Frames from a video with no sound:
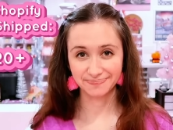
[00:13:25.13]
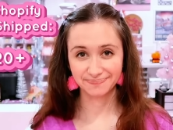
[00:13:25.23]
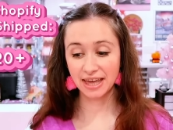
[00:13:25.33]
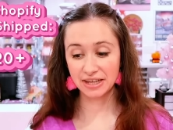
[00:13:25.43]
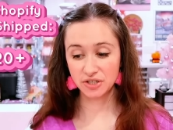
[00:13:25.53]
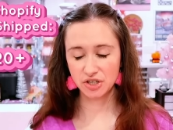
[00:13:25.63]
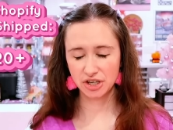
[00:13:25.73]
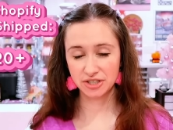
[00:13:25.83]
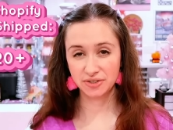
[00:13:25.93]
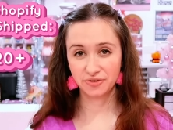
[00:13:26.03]
And that's
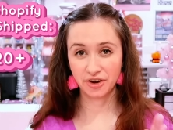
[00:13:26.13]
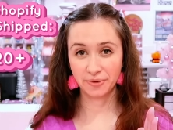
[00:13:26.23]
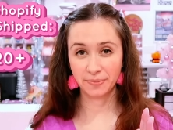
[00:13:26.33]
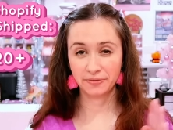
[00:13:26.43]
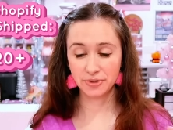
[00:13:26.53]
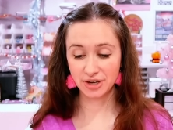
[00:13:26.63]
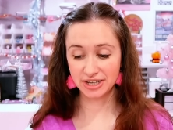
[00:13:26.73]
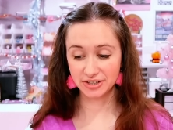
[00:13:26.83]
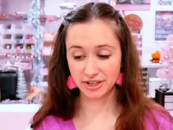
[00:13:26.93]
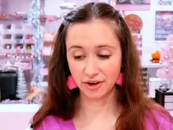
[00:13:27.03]
just from a few
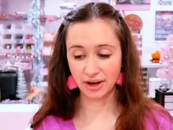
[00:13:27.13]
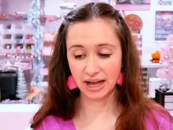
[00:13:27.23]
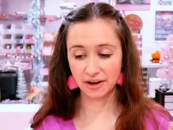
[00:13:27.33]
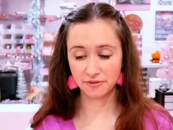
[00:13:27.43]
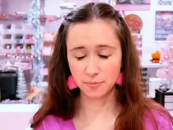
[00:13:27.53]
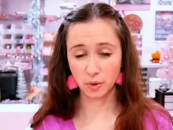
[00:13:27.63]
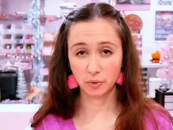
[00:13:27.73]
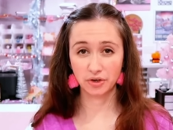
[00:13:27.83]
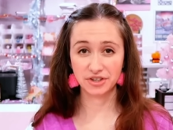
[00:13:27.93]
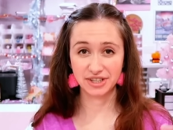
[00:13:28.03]
days ago. I had a few
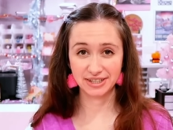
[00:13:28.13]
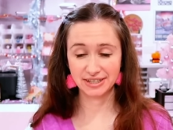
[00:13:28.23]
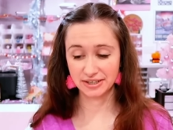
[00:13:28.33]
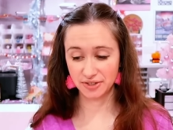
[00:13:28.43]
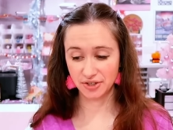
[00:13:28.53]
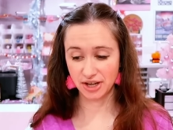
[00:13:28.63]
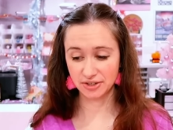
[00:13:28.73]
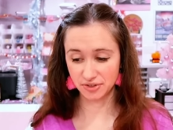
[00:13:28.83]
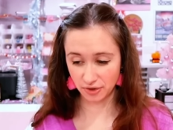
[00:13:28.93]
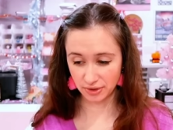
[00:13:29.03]
more orders since
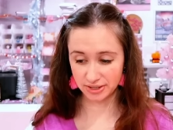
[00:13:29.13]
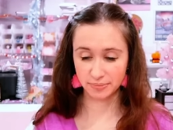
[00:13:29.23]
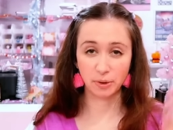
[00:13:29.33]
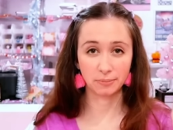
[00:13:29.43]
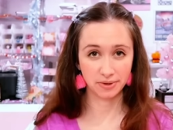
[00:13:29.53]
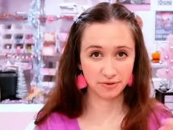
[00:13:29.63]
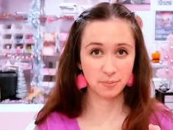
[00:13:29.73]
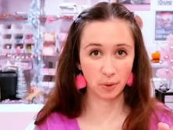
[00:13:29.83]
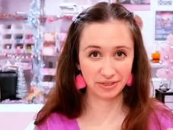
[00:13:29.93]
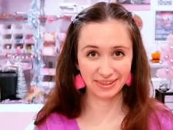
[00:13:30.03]
yesterday, so that's probably a
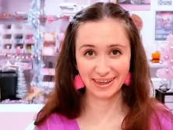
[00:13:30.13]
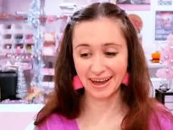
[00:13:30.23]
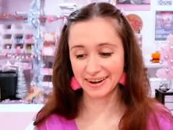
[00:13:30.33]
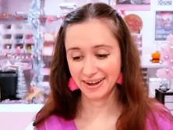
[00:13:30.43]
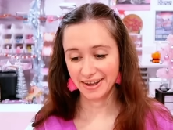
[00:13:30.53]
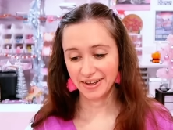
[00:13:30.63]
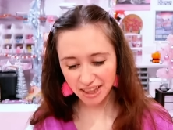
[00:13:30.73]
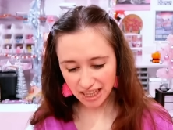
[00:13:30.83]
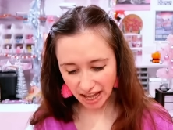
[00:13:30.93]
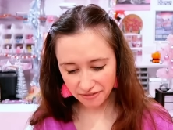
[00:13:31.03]
few more than that.
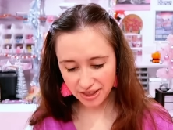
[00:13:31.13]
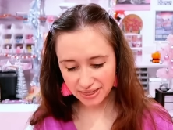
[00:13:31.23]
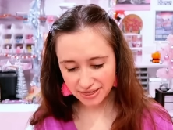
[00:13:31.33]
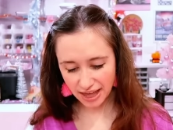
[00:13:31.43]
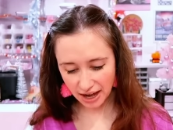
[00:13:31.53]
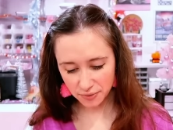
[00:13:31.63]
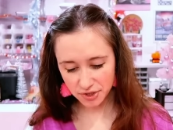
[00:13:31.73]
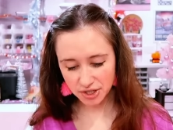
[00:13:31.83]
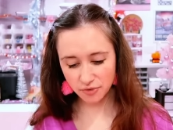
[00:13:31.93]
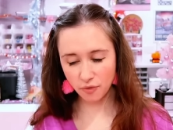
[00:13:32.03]

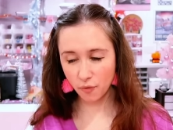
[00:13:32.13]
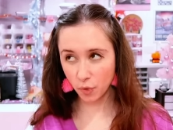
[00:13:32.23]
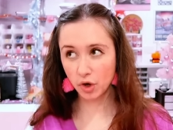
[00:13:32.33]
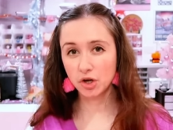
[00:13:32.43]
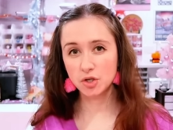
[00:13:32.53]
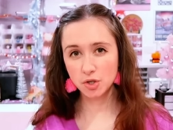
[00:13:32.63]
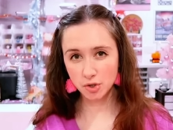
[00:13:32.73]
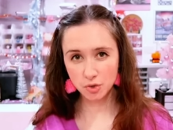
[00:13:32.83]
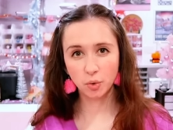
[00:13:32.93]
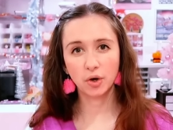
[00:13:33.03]

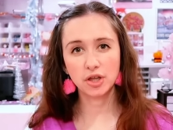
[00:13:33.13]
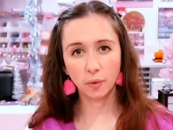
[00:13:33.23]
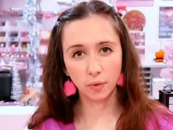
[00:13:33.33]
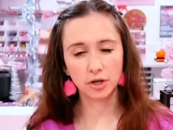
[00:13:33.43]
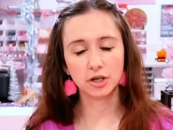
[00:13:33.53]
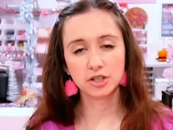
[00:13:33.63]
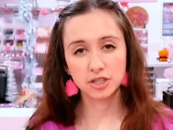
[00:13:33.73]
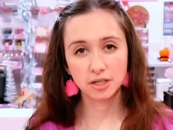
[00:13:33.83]
11,420 orders.